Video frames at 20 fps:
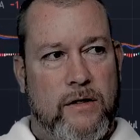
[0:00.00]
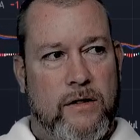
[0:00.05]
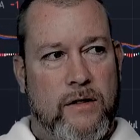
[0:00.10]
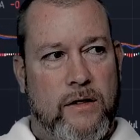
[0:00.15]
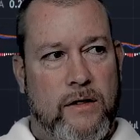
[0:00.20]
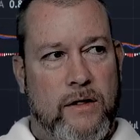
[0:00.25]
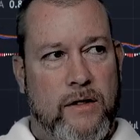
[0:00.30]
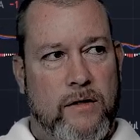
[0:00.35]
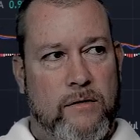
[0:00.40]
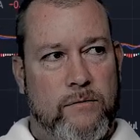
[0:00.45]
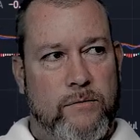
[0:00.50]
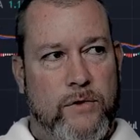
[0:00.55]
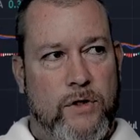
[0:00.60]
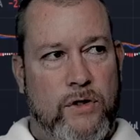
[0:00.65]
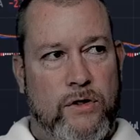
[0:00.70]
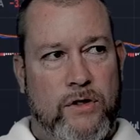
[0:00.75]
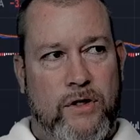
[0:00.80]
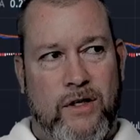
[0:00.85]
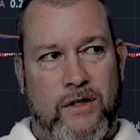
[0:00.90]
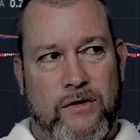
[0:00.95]
and
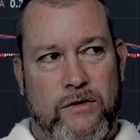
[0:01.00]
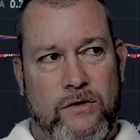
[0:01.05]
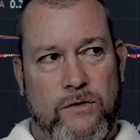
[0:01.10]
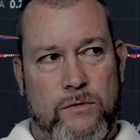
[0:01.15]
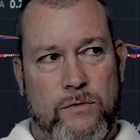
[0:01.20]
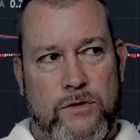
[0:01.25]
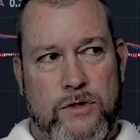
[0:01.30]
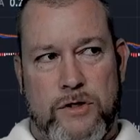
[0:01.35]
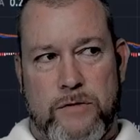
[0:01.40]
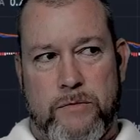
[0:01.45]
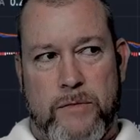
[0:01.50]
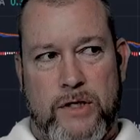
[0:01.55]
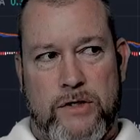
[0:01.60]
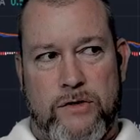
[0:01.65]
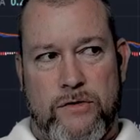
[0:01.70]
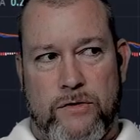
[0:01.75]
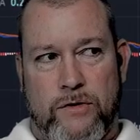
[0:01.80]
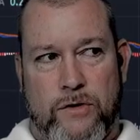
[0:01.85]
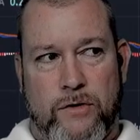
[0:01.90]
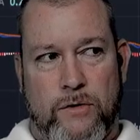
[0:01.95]
all you had to do was just
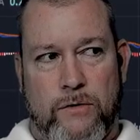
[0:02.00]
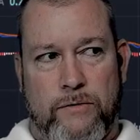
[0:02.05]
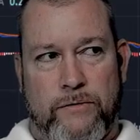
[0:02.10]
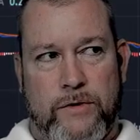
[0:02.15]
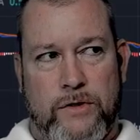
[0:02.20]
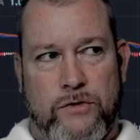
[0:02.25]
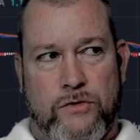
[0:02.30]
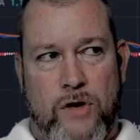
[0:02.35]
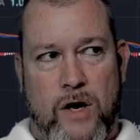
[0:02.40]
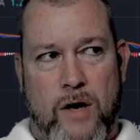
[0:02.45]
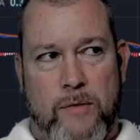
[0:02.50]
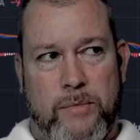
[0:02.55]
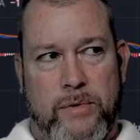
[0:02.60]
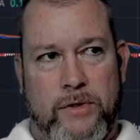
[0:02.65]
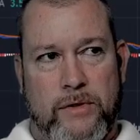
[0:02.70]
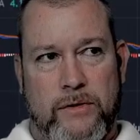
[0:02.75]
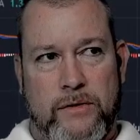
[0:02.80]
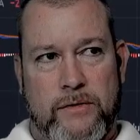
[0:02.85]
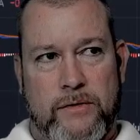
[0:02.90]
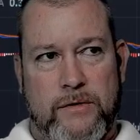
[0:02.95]
measure the COVID drop
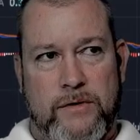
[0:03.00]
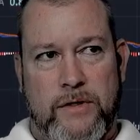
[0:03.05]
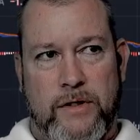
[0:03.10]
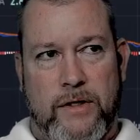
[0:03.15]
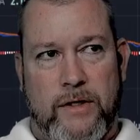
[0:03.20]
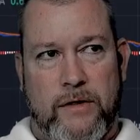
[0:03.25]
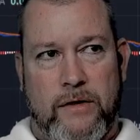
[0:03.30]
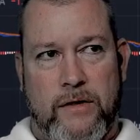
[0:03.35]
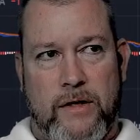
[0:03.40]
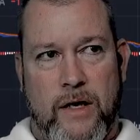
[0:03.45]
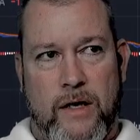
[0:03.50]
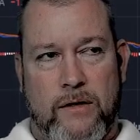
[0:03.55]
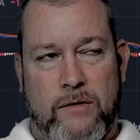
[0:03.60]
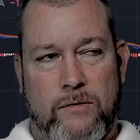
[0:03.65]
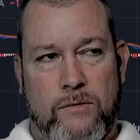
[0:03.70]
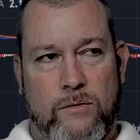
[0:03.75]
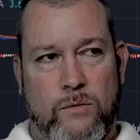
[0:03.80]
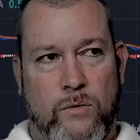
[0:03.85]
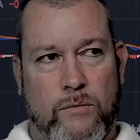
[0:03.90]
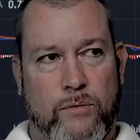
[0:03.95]
to get
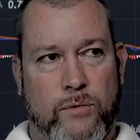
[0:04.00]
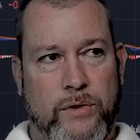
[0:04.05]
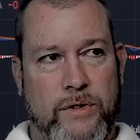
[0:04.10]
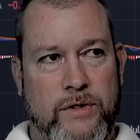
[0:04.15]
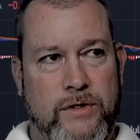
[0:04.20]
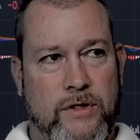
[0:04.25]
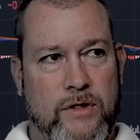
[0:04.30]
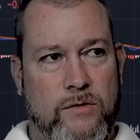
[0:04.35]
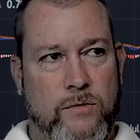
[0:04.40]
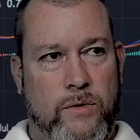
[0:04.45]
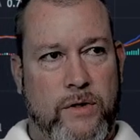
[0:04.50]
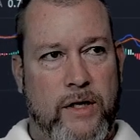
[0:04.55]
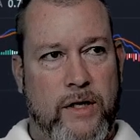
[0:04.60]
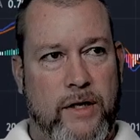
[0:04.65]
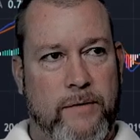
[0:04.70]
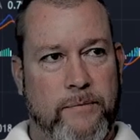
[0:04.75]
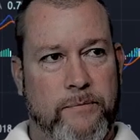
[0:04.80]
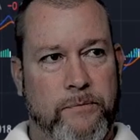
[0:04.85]
that 1.618.